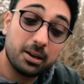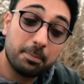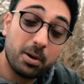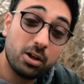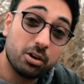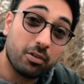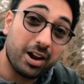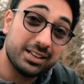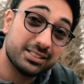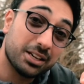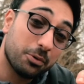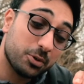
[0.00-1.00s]

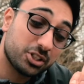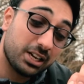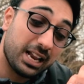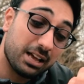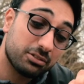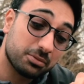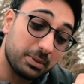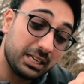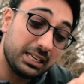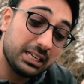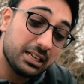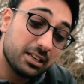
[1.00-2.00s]
polarizer, which allows
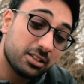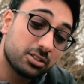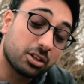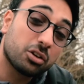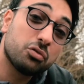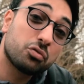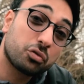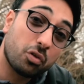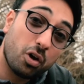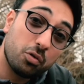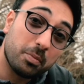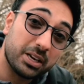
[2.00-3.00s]
me to
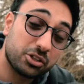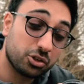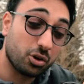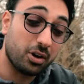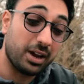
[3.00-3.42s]
control my shot